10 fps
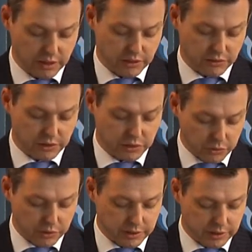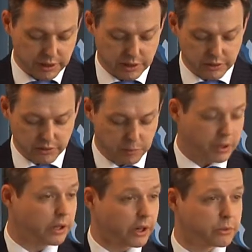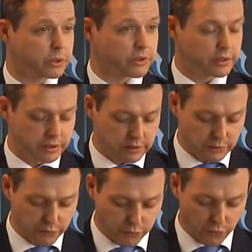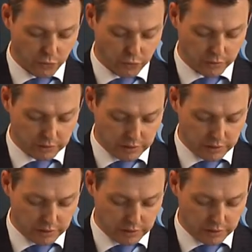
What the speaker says: security is a prerequisite for